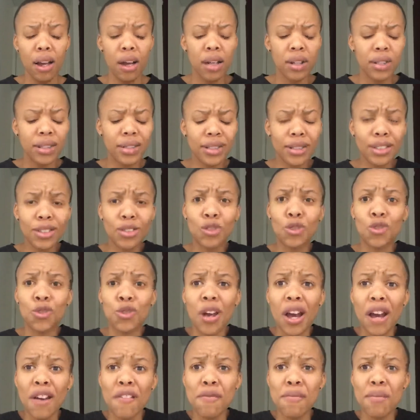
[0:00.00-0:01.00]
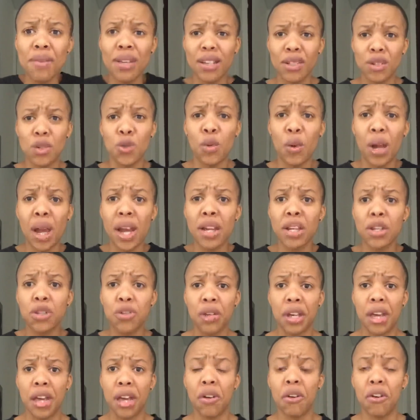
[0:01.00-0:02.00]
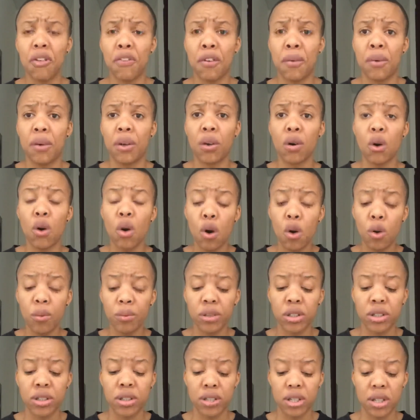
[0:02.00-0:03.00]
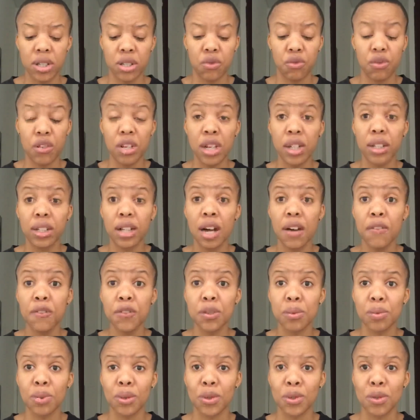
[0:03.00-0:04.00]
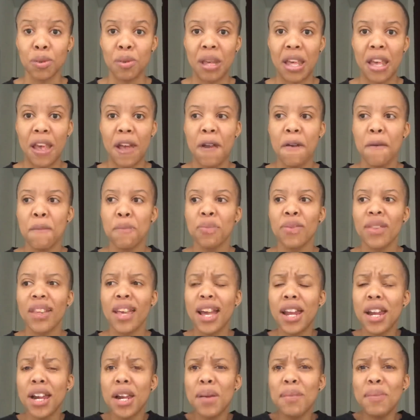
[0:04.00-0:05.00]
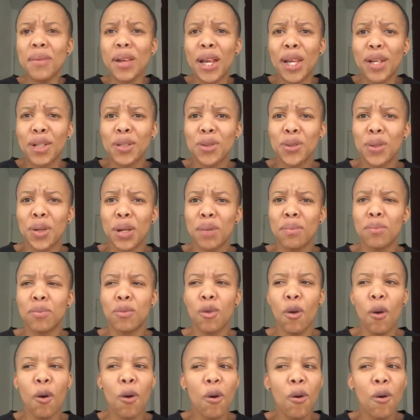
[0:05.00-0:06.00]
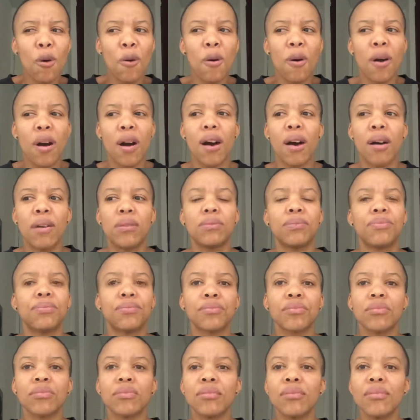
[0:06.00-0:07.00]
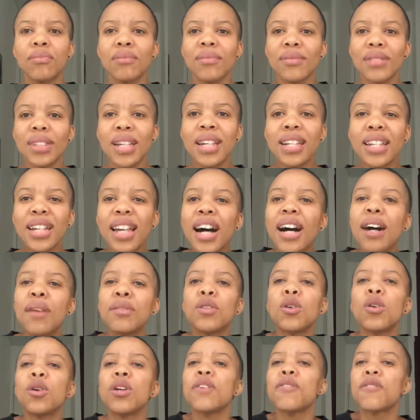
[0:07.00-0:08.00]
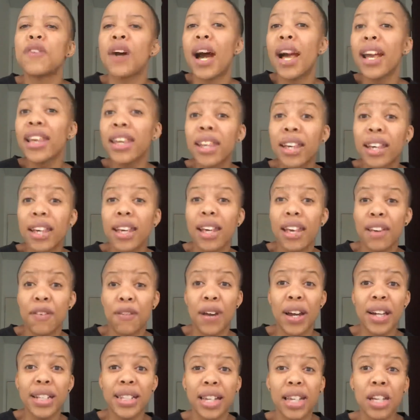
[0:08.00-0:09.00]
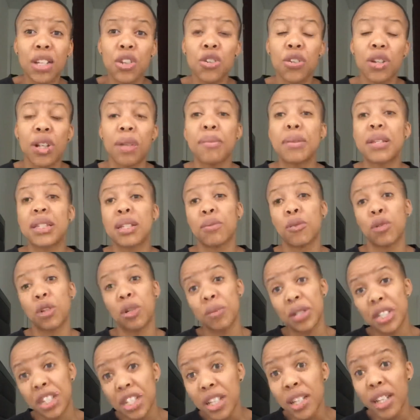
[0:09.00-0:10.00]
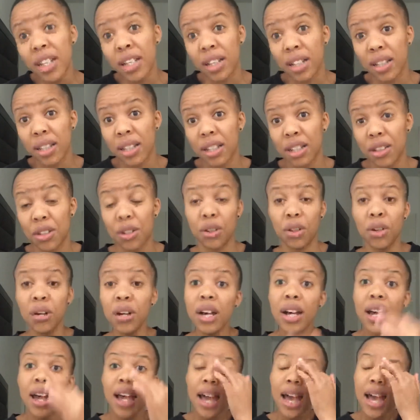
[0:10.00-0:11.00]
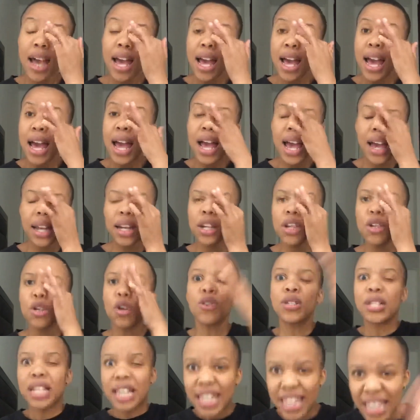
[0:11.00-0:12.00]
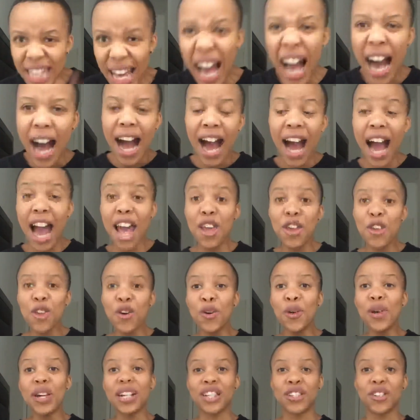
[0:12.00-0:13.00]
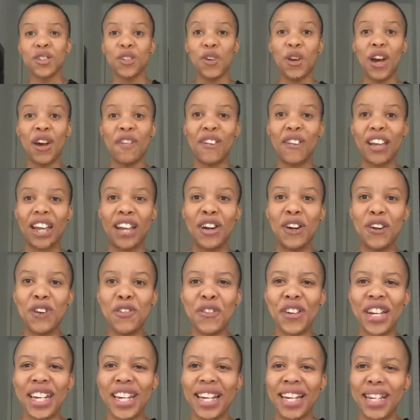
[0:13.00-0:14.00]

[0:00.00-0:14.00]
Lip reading: Just drive me to where I need to get off. I want to go home because this is really uncomfortable to me. And I'm like to him, no, yeah, no, if I date you, that means I'm going to be cheating, you know? And then he goes, yeah, I knew it, you have a girlfriend.